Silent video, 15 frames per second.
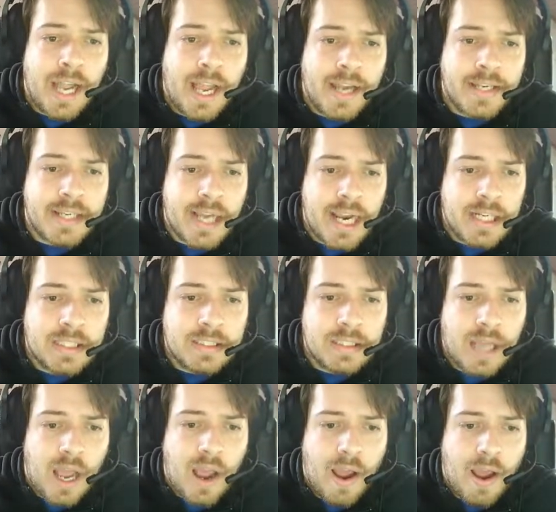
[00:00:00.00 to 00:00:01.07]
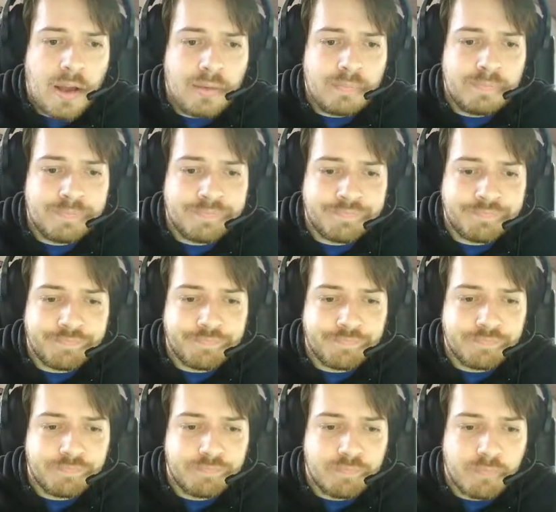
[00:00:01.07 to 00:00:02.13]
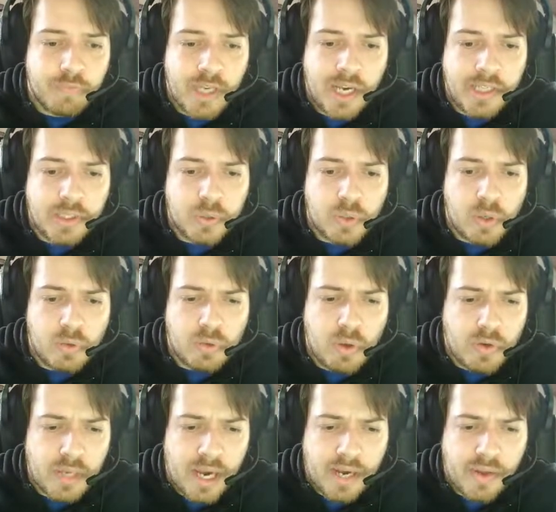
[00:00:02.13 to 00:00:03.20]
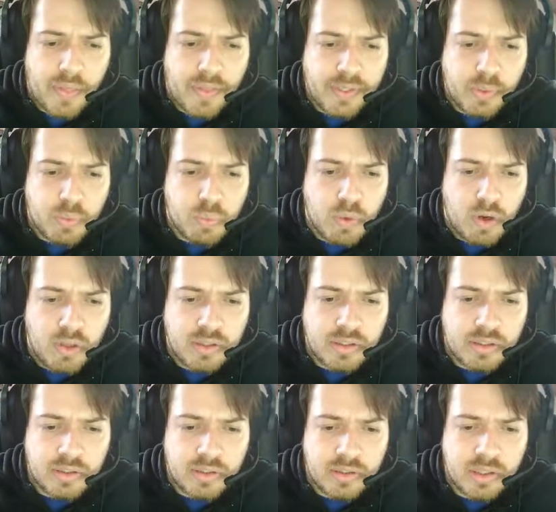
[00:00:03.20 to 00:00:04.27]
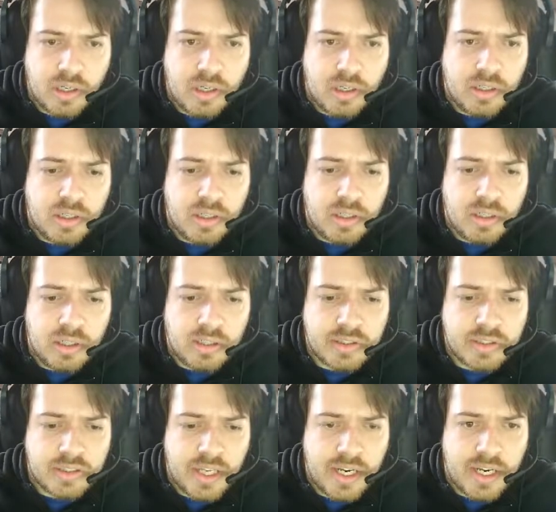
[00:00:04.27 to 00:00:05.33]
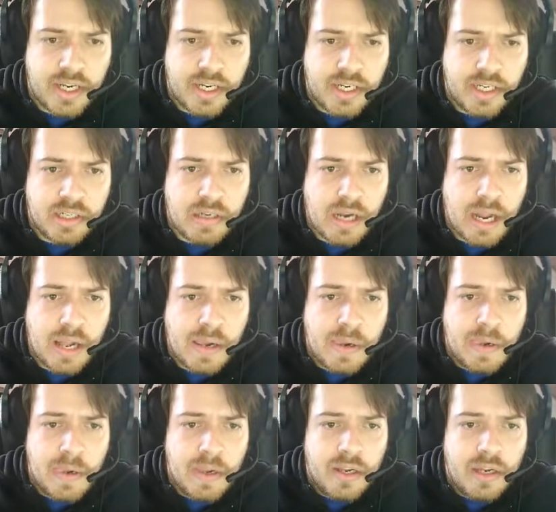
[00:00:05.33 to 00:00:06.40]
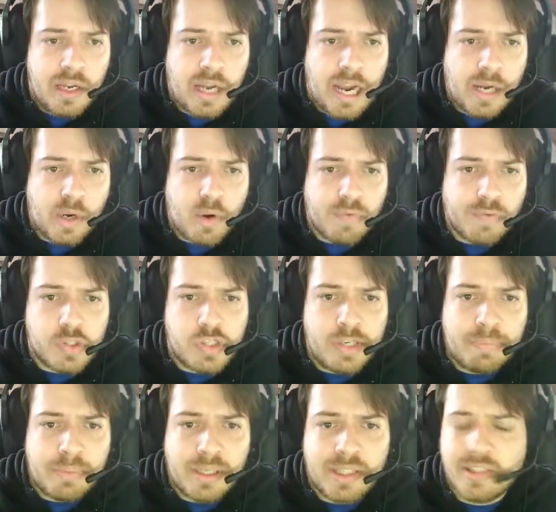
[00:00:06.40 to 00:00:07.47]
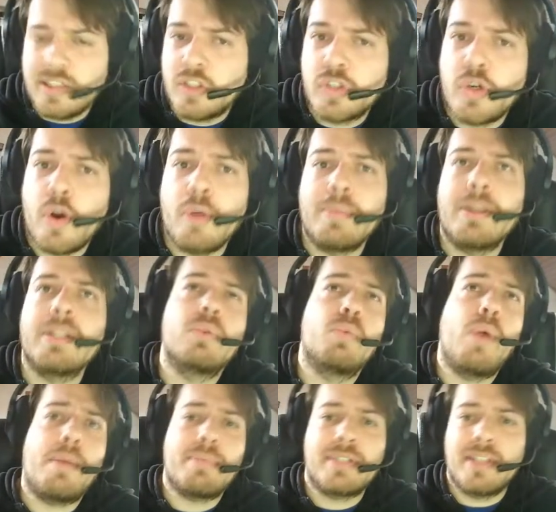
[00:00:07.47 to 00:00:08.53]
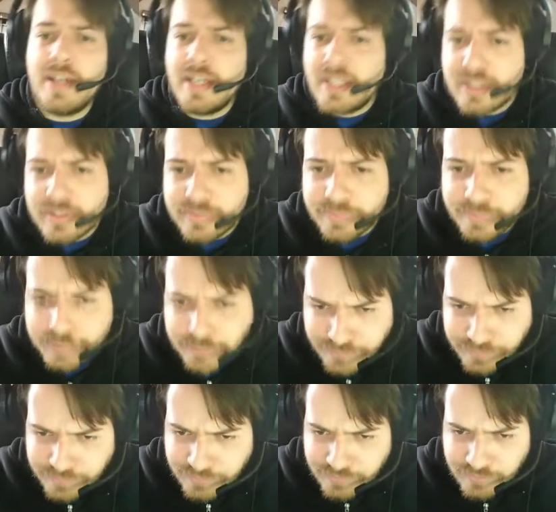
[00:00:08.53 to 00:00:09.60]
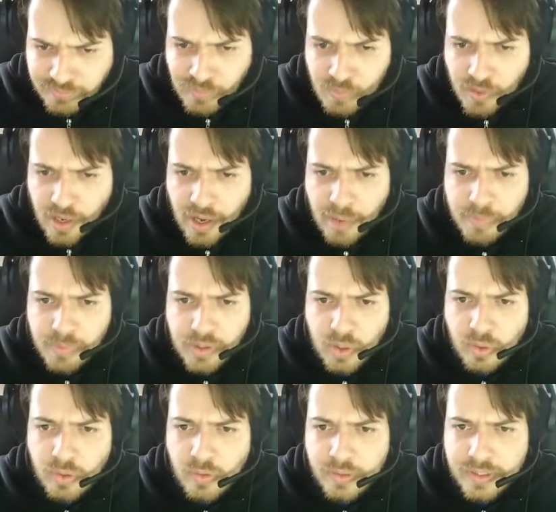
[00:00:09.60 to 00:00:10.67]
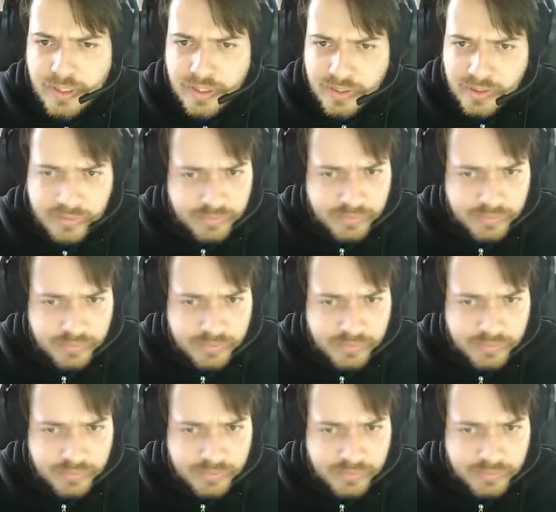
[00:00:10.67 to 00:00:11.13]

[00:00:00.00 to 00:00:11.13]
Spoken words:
and then yeah, you download anything you want. Let's say I go for CHIP. It is a German website. Download it.